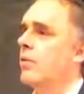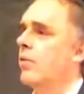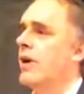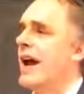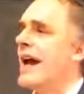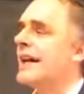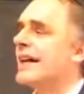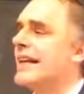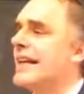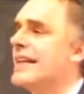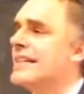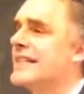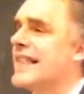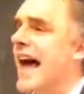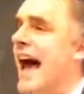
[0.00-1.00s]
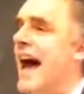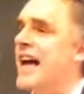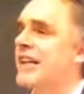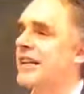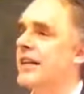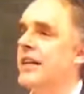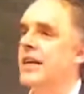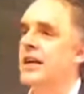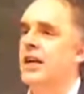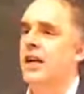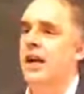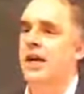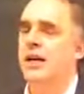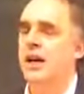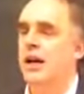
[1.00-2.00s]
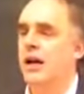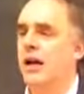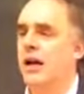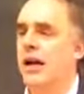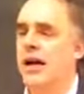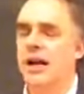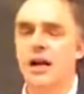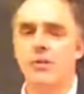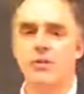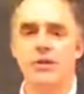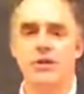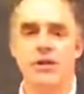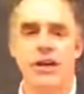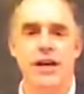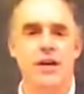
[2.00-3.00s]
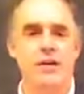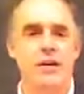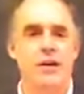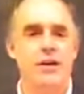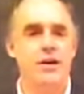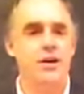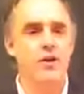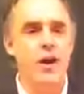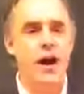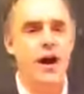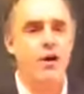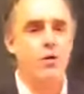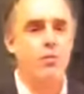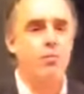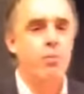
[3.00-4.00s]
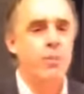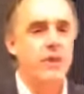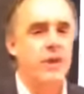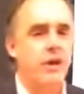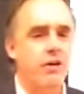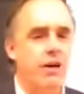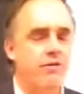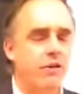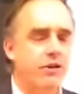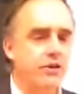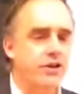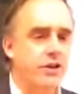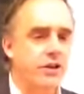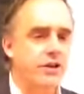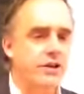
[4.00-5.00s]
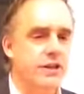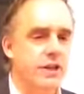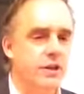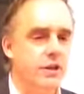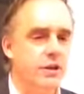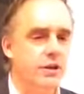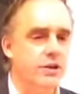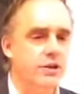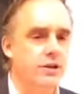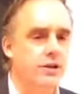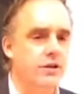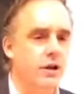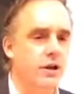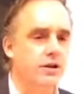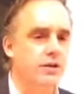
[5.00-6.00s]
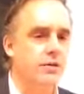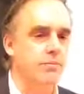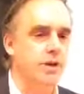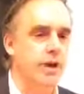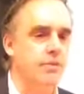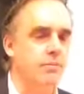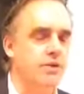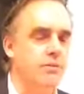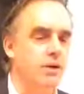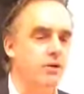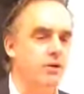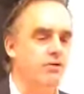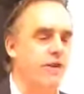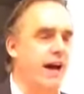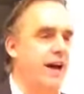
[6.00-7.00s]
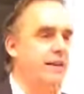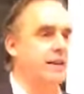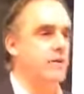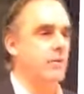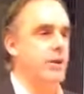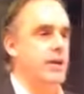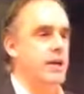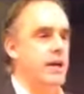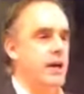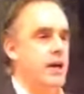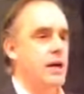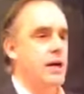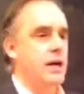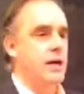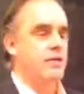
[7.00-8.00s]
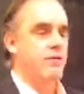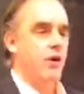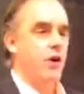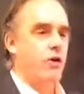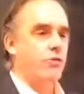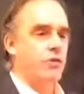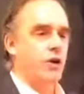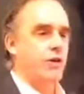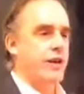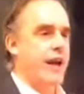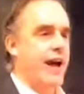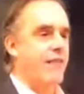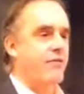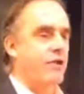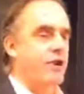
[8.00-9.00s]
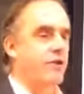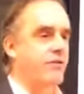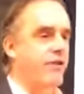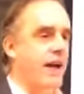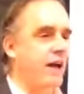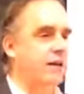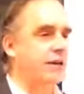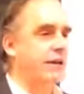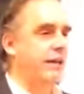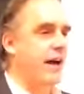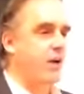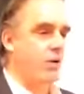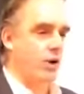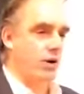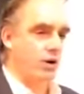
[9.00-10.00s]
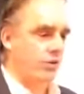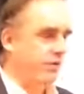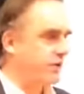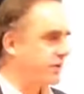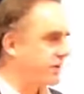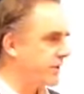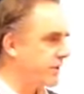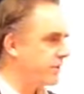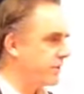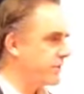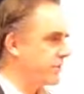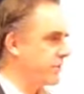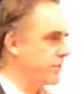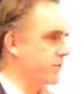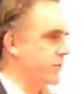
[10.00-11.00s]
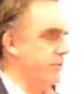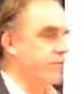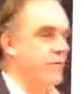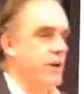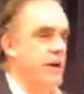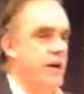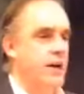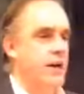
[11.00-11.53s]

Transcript: reality is that? And, and I would say, you know how you hear evolutionary psychologists talk sometimes about the fact that we evolved on the African veldt and now our nervous systems are sort of